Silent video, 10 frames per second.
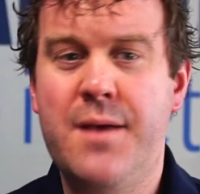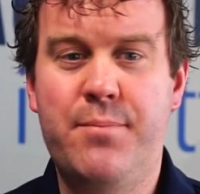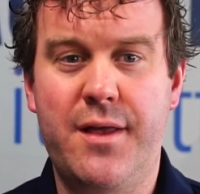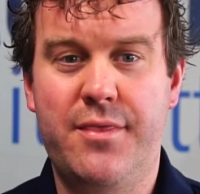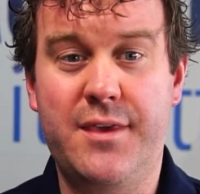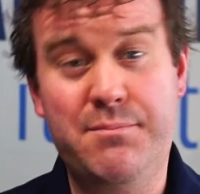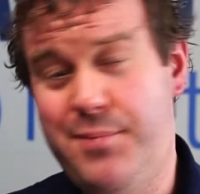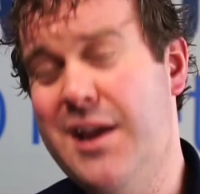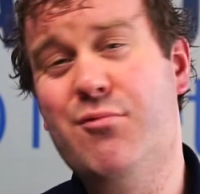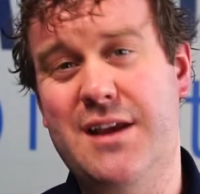But the
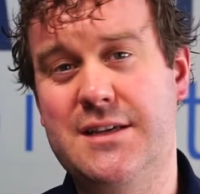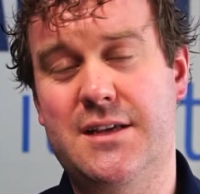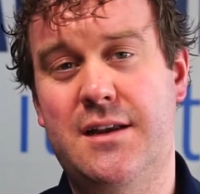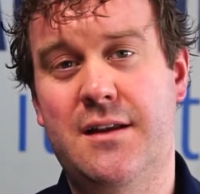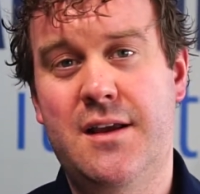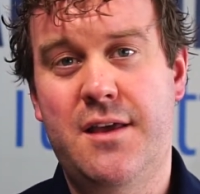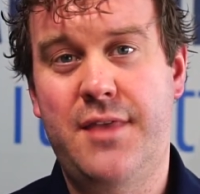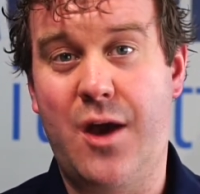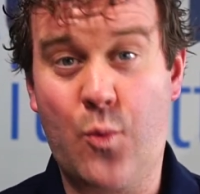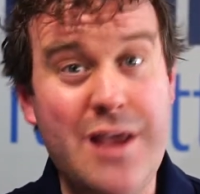big reason
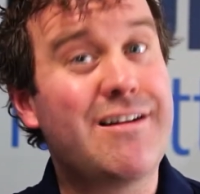that we